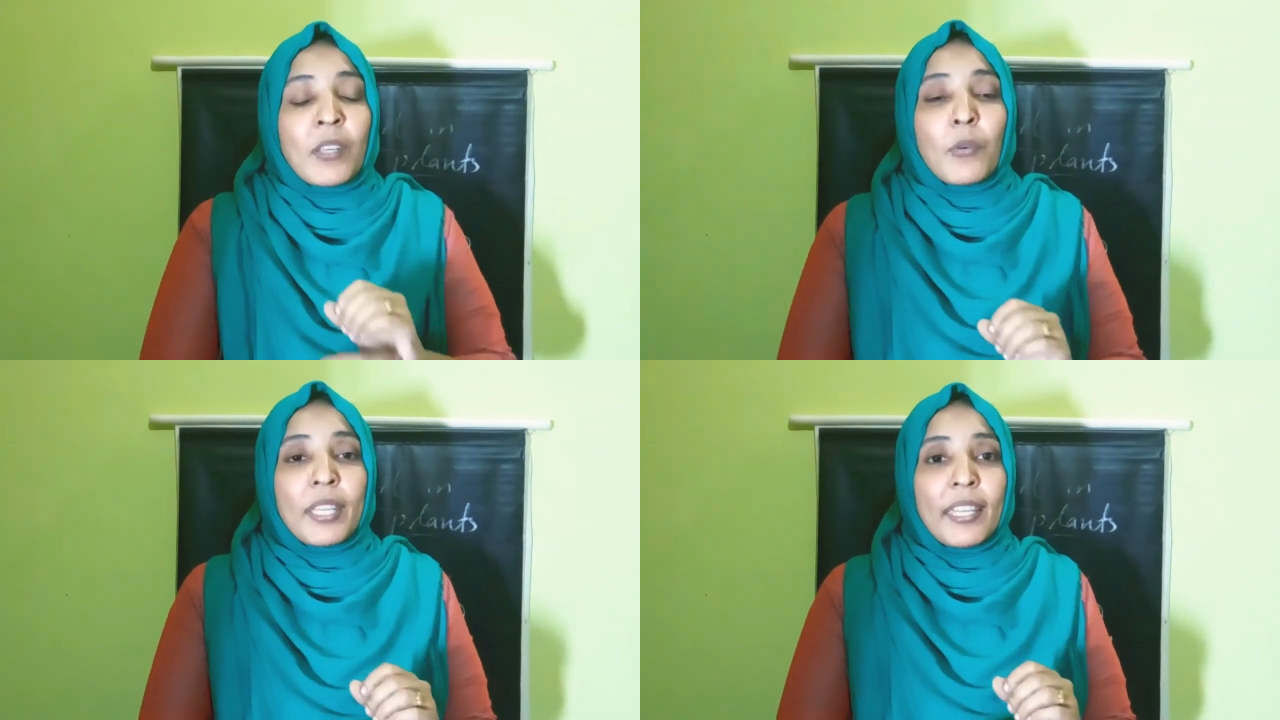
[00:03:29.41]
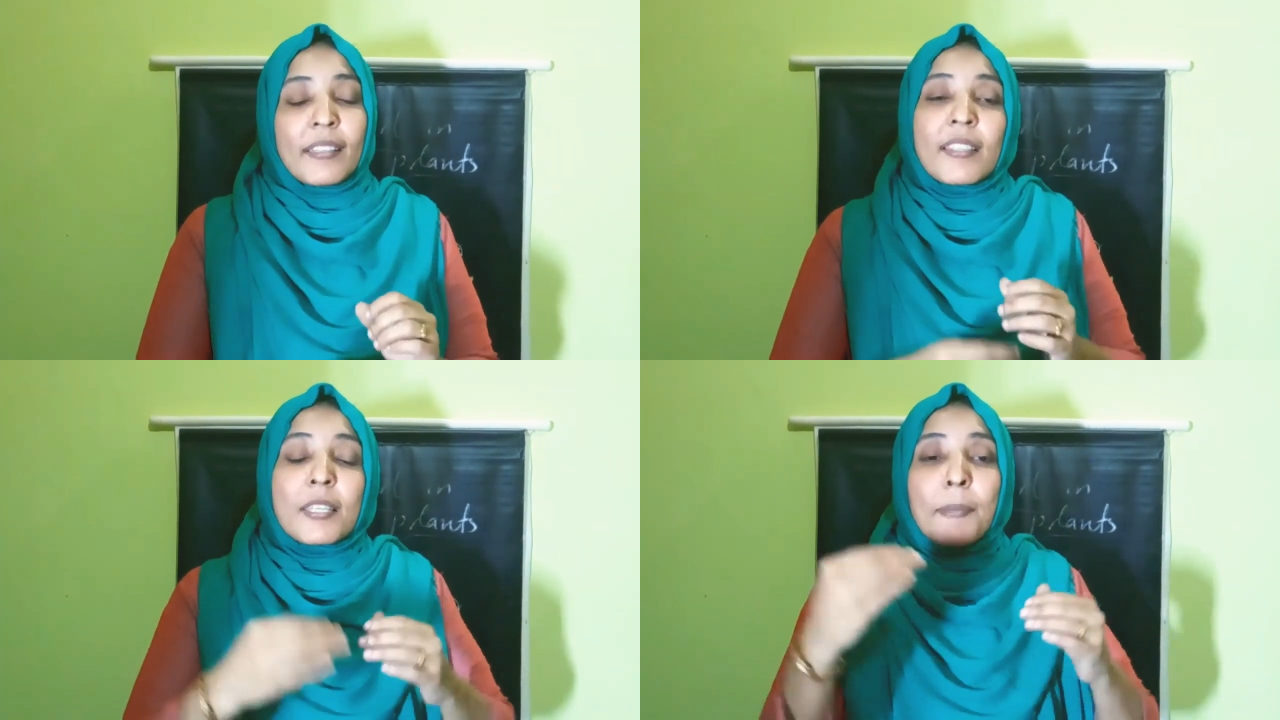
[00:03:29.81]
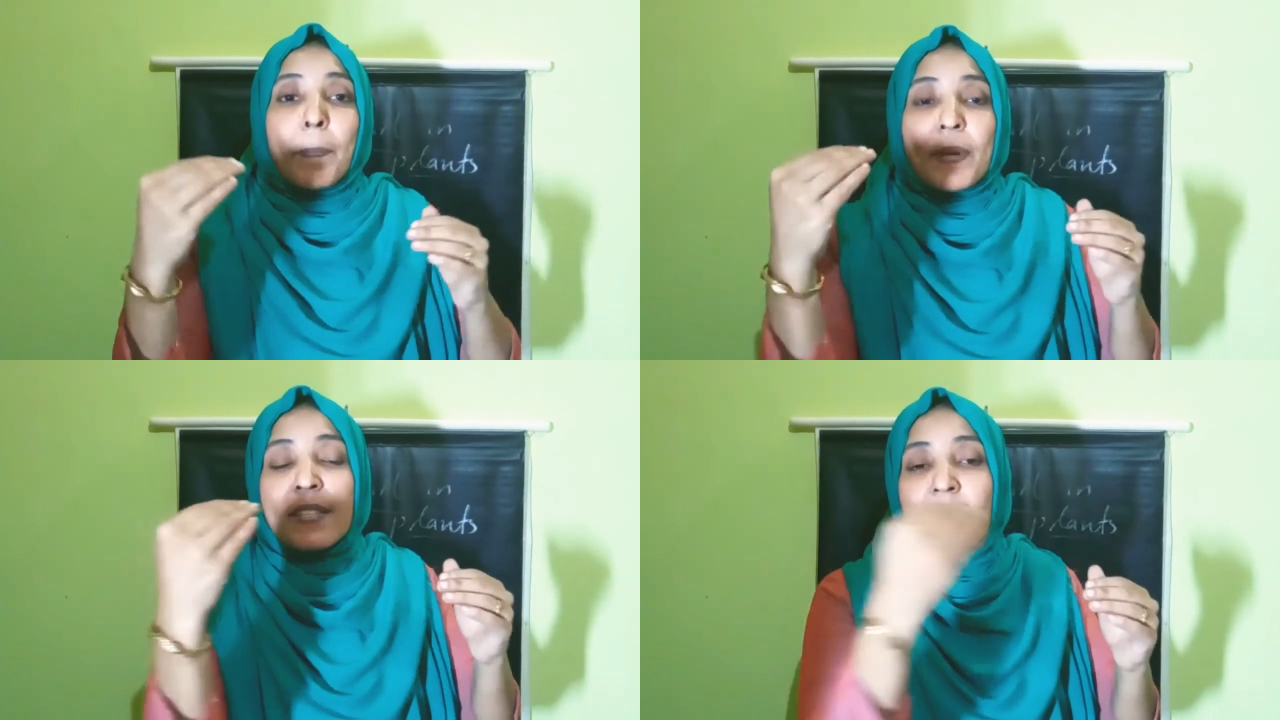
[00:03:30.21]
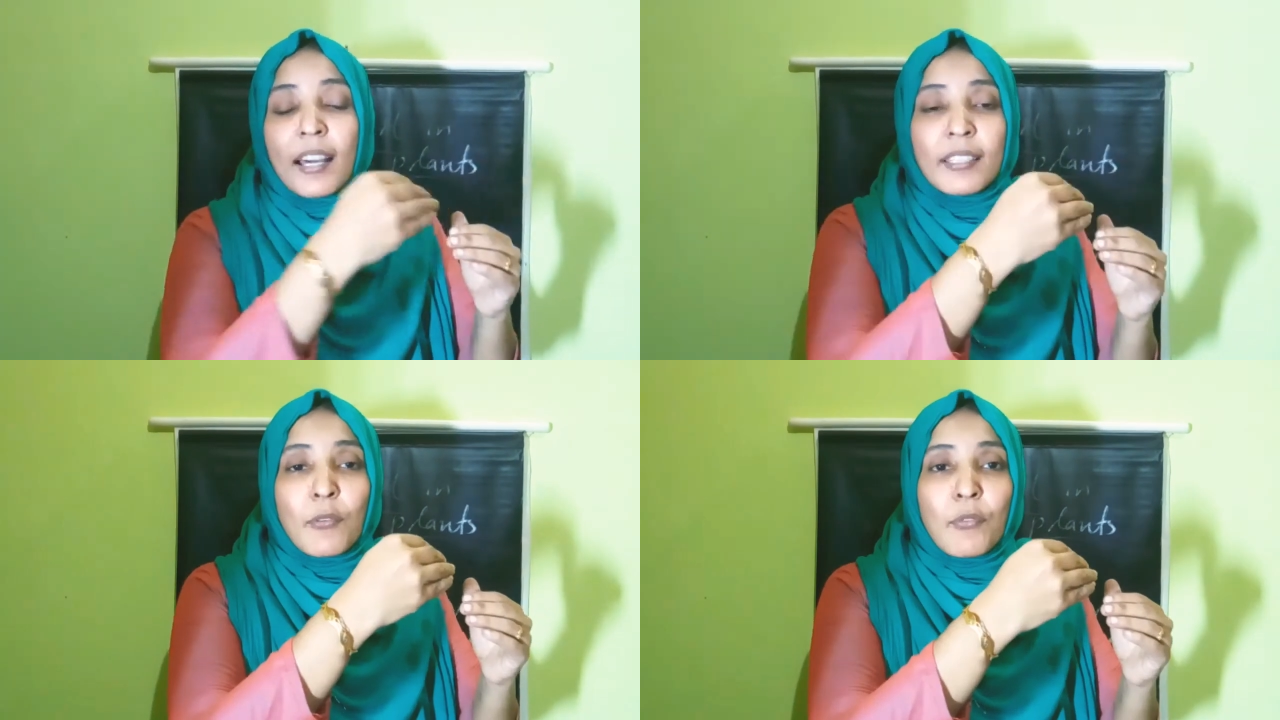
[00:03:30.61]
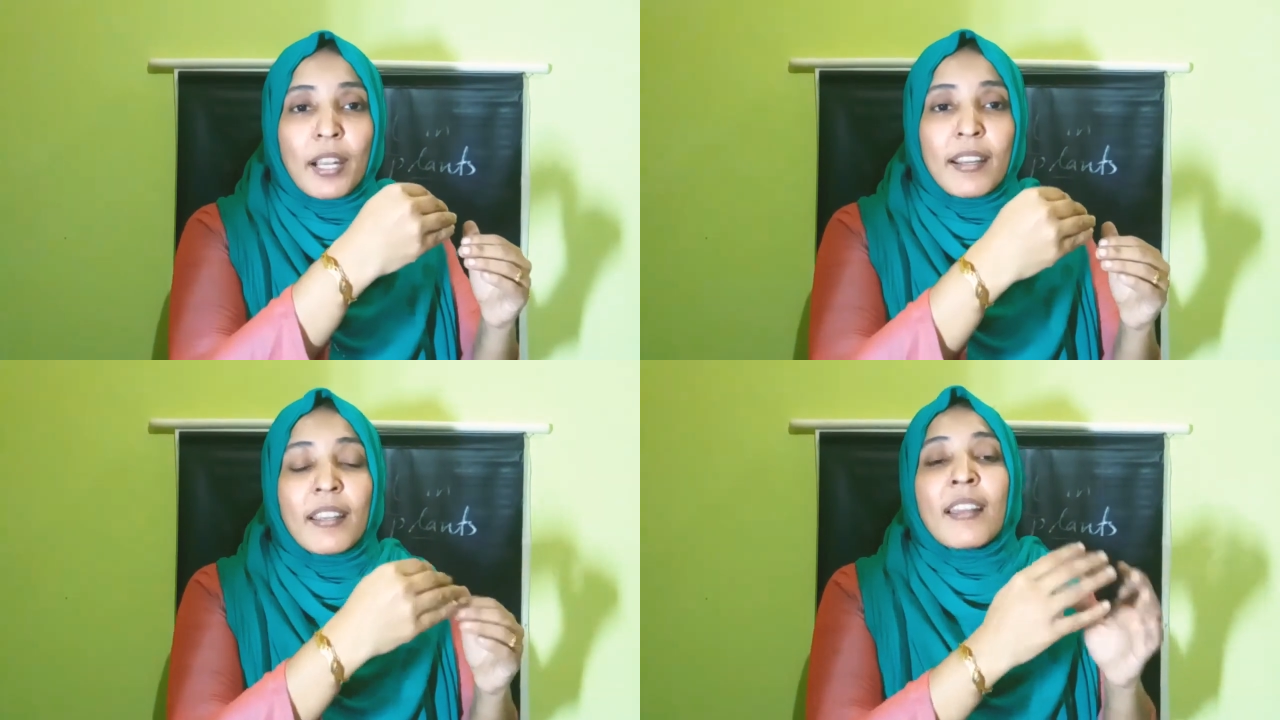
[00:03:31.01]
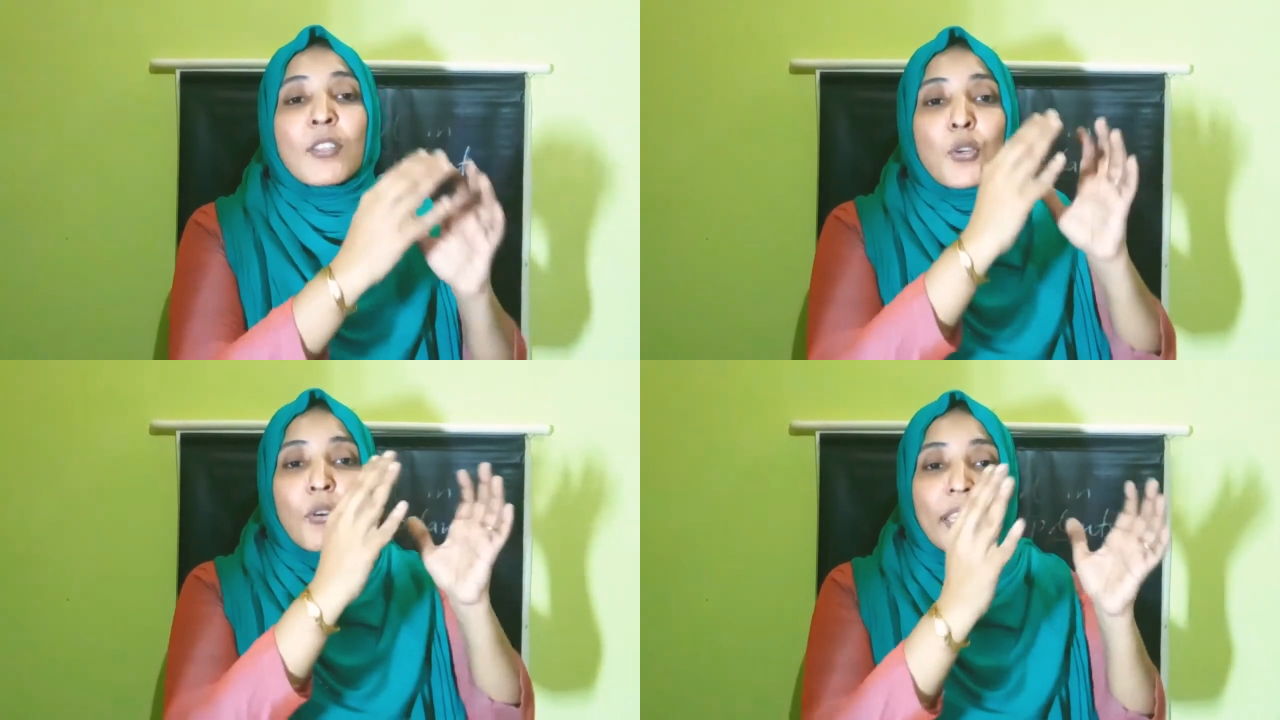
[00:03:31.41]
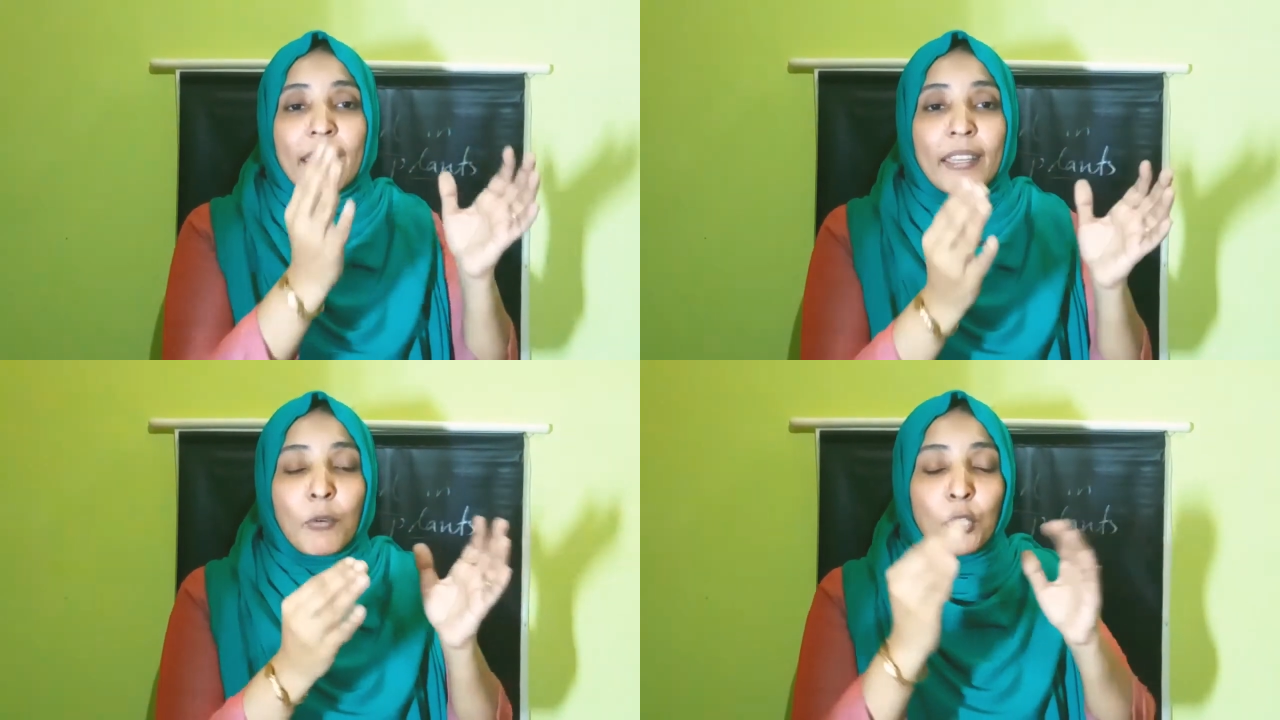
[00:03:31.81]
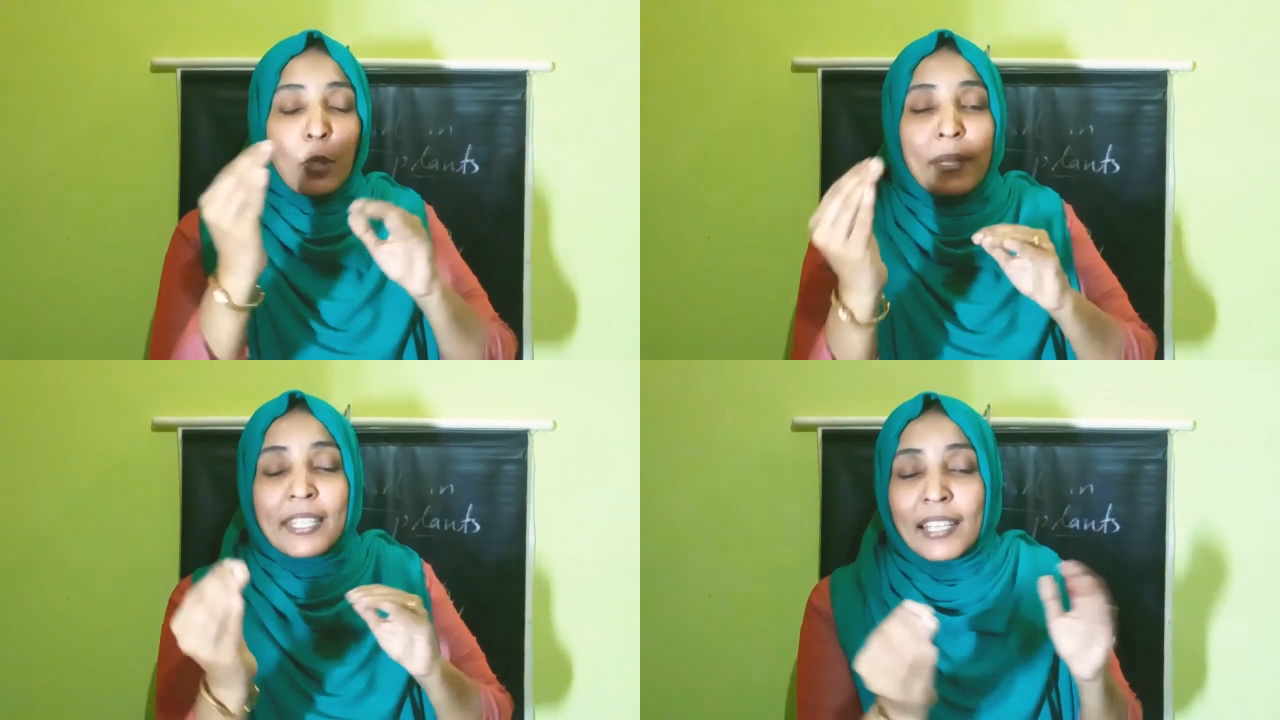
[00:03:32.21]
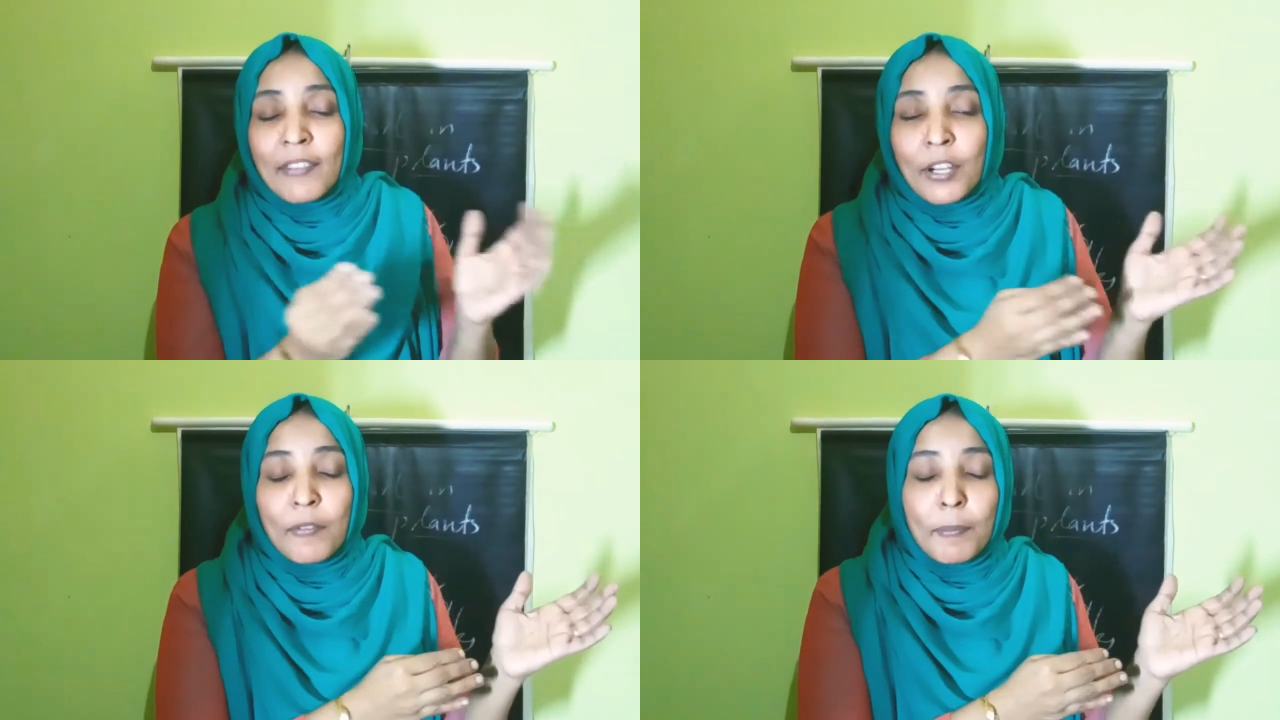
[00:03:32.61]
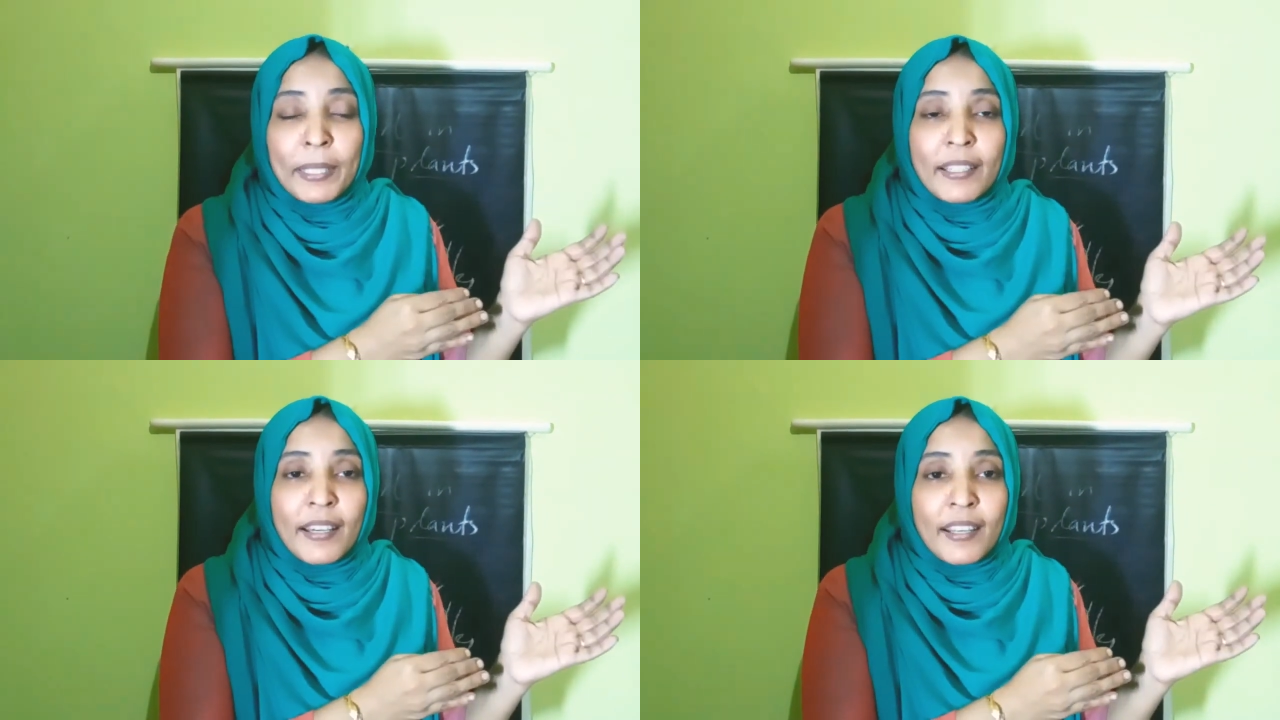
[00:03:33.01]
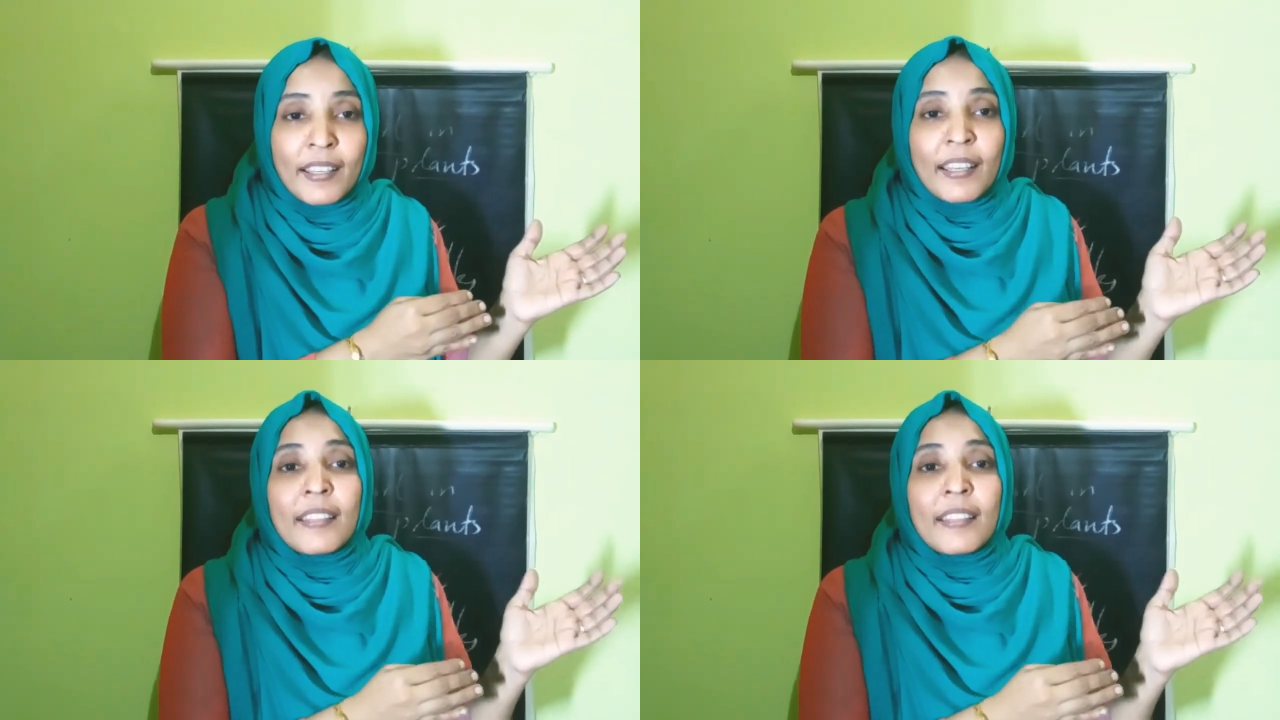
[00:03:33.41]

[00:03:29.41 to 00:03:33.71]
Okay, this may press the other one. So automatically what will be there?